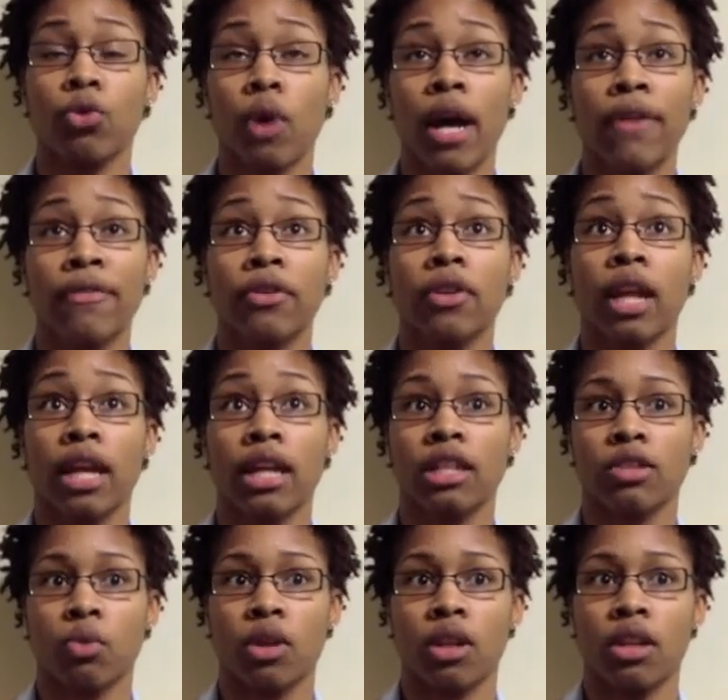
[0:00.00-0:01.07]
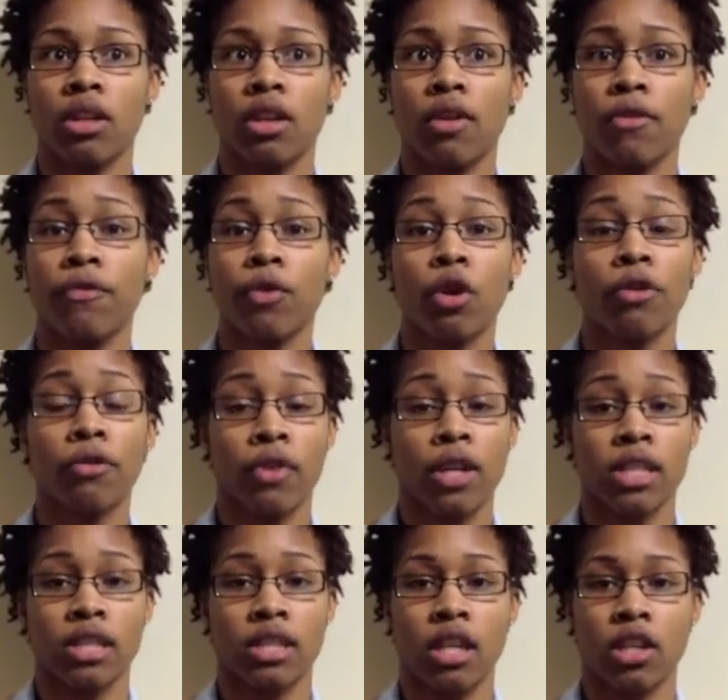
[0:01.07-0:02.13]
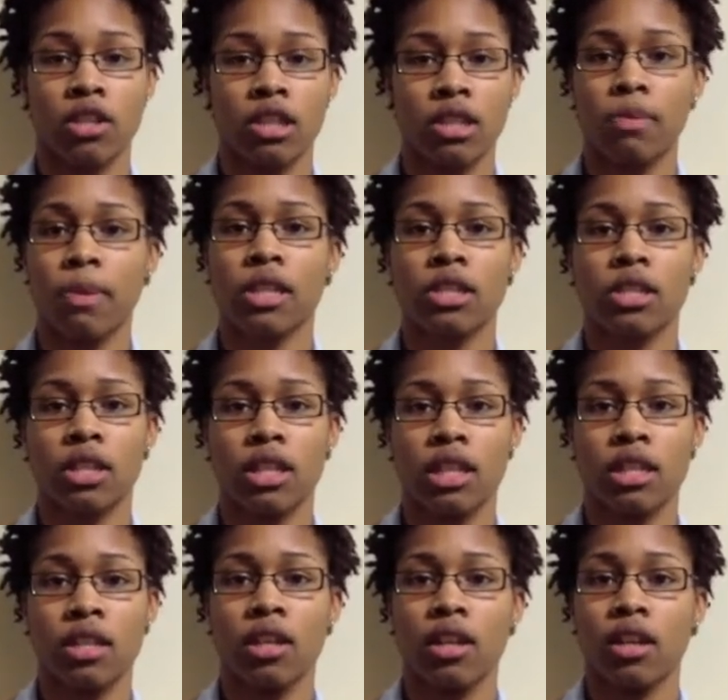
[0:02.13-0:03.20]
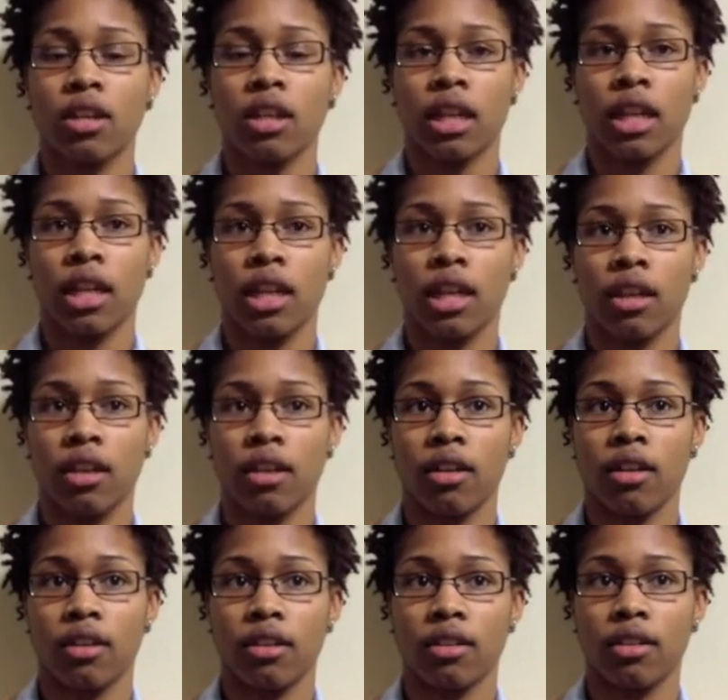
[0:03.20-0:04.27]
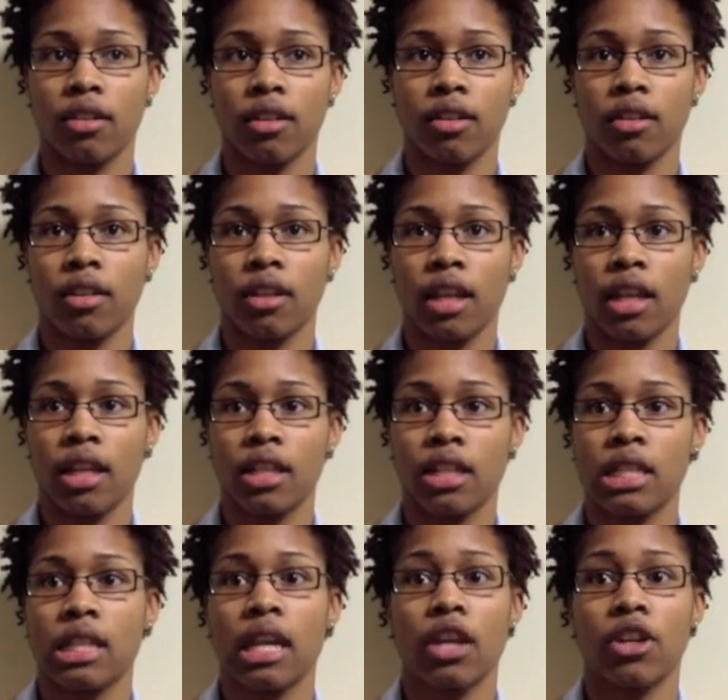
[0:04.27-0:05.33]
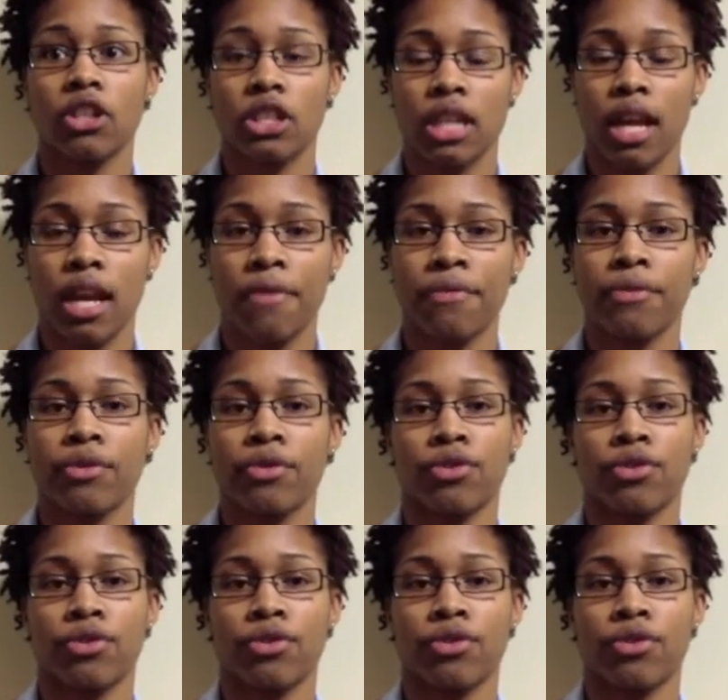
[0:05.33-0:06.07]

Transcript: I feel like is one of the forefront singers, especially in a singer's life.